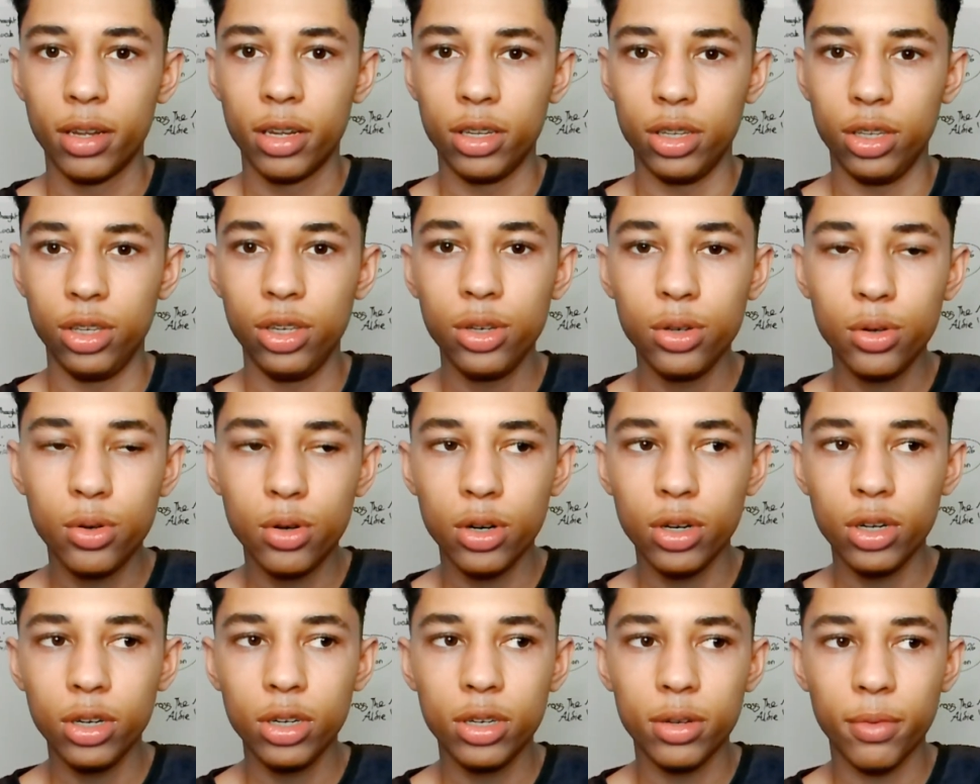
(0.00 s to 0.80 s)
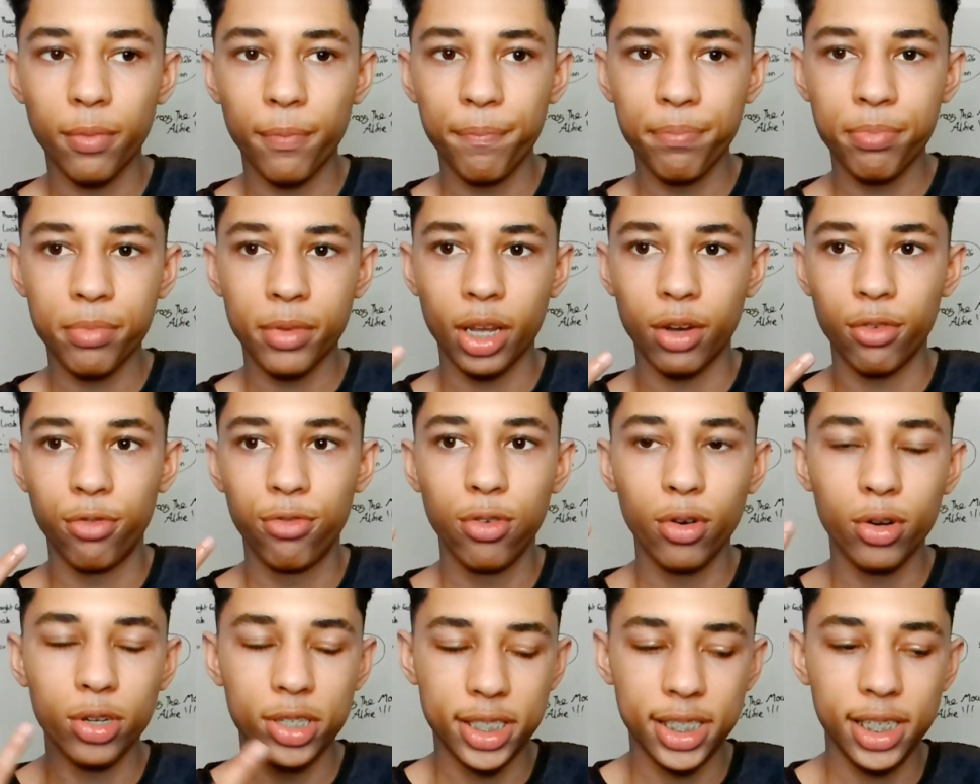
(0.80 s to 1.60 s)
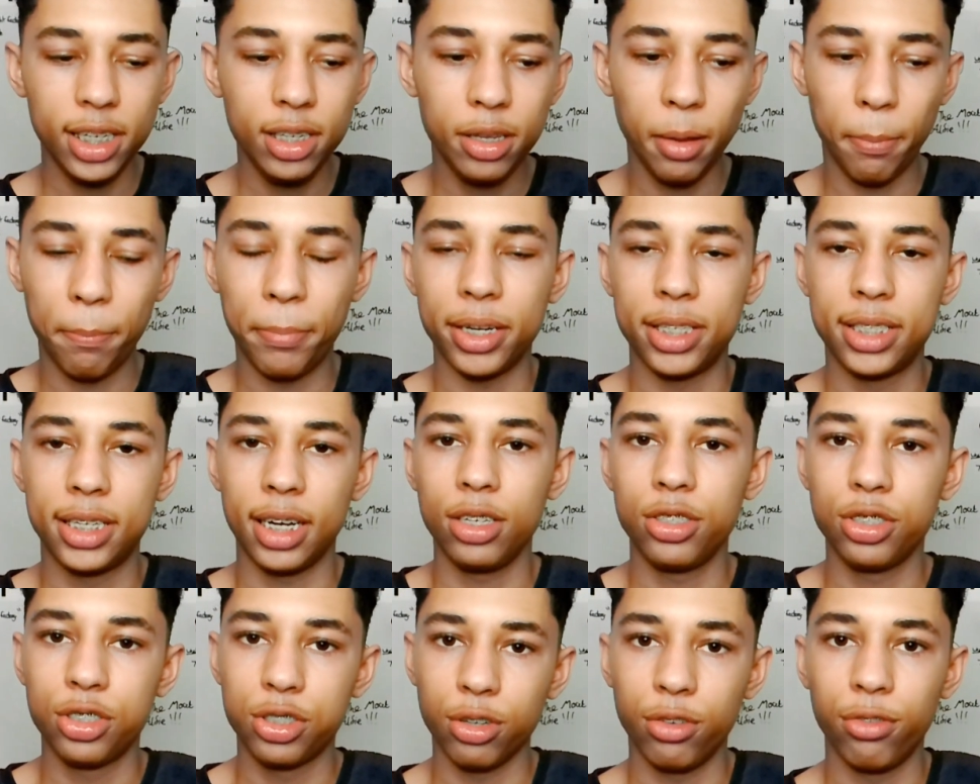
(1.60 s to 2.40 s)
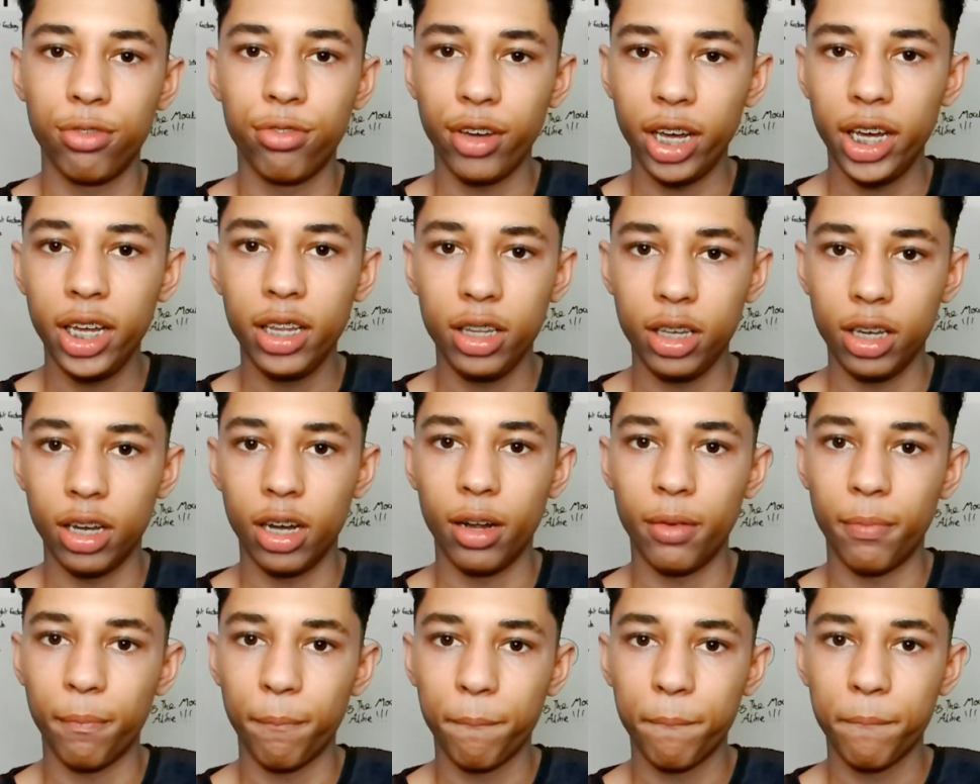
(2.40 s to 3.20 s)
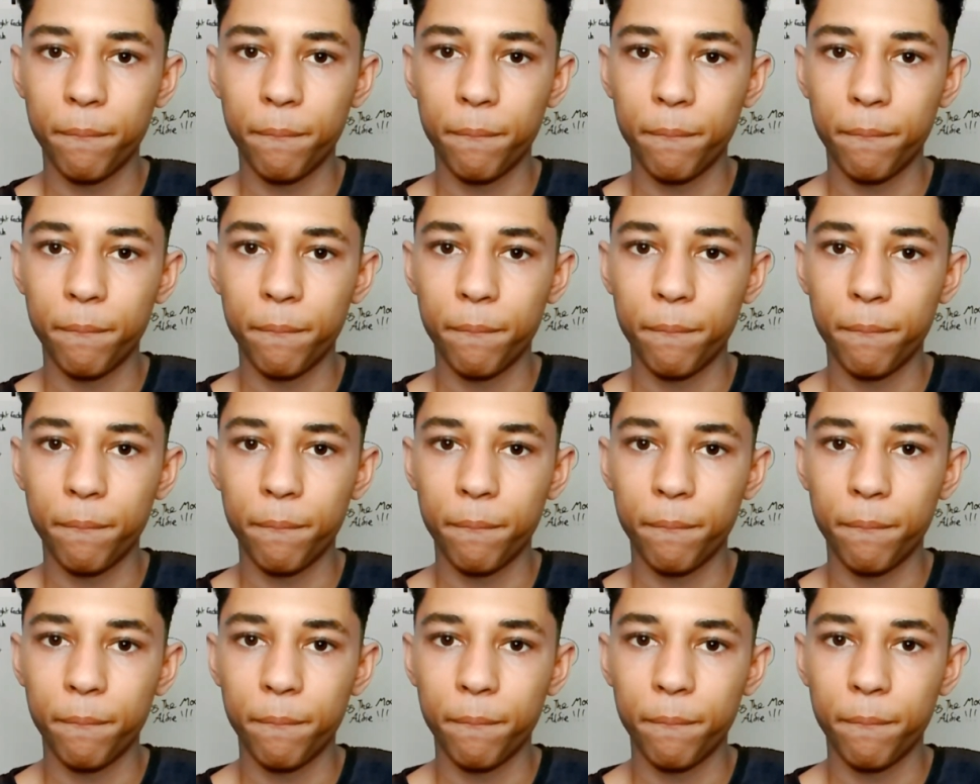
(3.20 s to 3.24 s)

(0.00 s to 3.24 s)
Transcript: You could foresee the potential failure